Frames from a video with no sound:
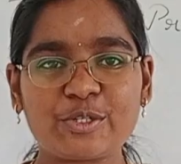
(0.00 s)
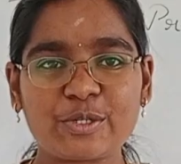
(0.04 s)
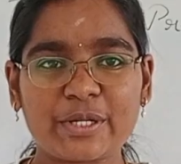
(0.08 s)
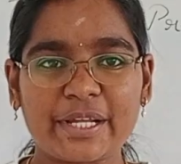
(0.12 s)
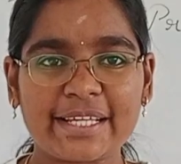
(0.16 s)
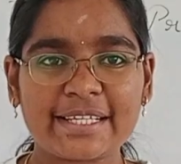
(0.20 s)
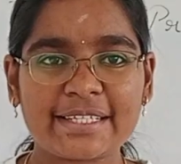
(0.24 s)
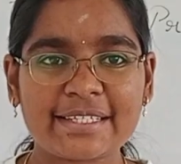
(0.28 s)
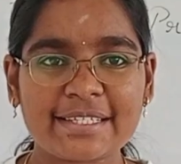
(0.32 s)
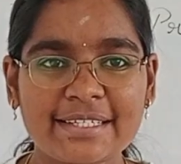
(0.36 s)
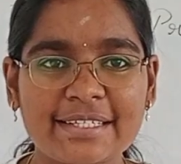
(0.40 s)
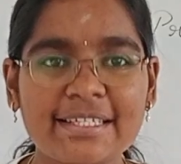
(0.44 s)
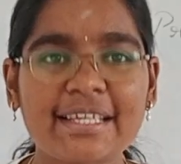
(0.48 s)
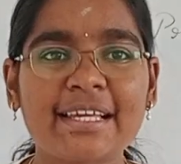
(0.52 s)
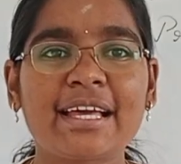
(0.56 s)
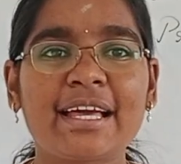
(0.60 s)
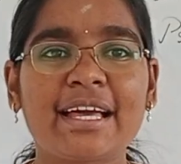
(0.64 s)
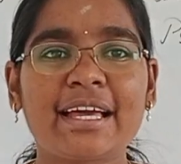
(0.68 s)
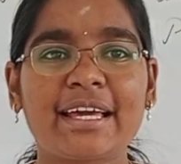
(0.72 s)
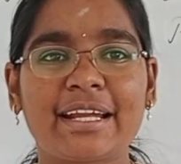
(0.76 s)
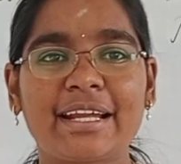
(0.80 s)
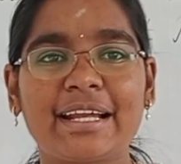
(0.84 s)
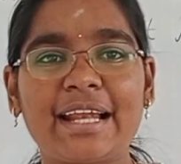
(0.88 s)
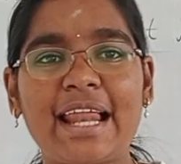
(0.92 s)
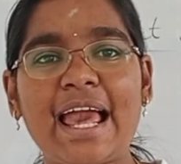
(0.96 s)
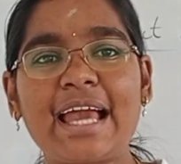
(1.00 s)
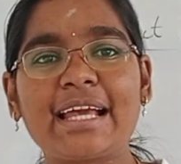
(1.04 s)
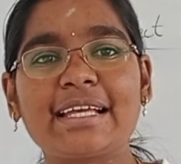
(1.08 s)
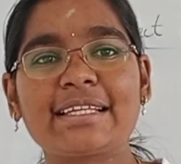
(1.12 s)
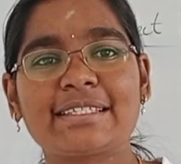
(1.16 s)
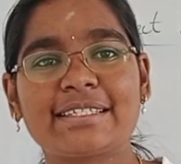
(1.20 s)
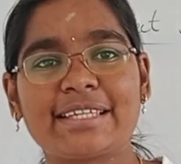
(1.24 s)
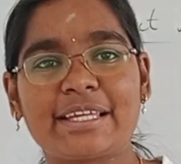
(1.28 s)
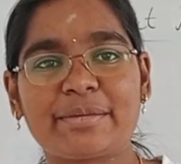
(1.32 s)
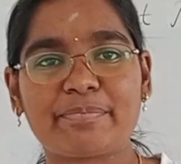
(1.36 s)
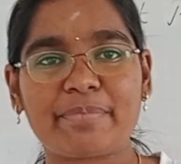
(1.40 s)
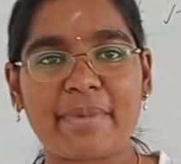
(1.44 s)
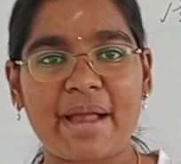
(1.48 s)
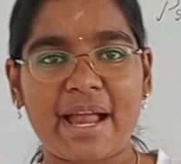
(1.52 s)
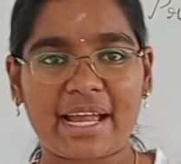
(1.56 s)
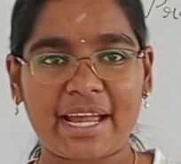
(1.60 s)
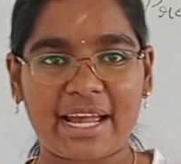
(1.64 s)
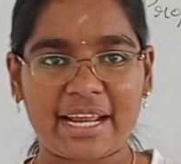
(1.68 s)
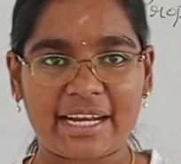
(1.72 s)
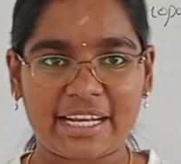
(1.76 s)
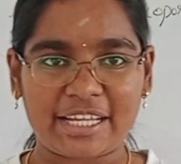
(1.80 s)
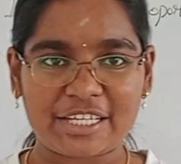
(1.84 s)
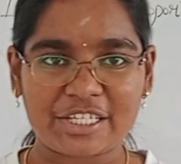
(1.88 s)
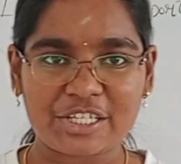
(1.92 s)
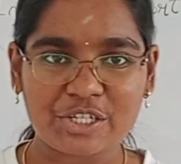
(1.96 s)
students, relax, sit back
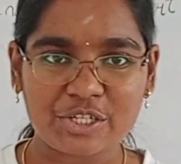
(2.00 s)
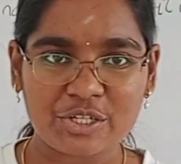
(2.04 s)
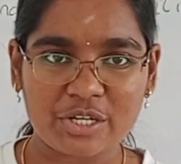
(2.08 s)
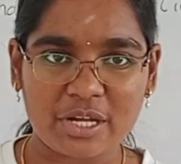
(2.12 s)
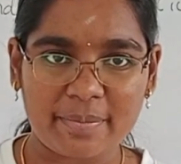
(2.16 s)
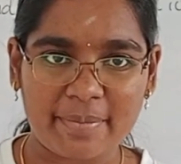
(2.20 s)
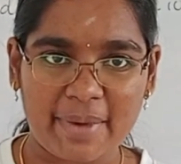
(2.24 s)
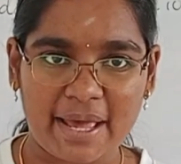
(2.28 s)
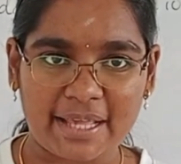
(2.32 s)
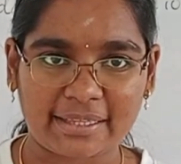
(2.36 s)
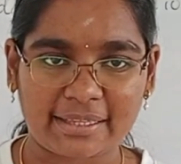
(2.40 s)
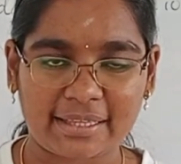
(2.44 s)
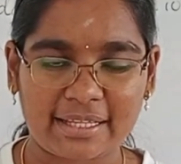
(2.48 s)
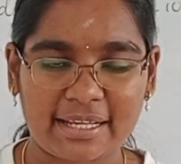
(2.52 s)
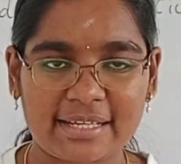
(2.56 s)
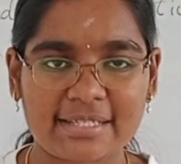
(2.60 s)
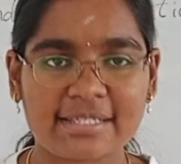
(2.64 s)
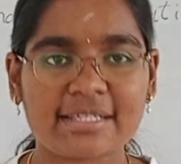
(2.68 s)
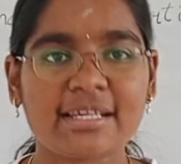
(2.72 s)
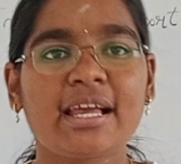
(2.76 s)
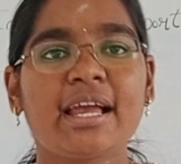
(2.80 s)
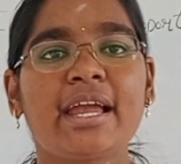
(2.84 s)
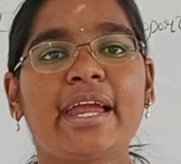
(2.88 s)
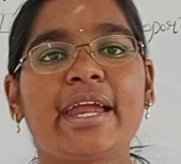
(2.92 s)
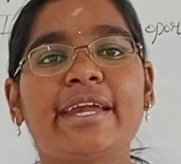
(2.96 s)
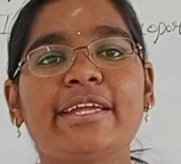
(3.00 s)
and listen to a math class.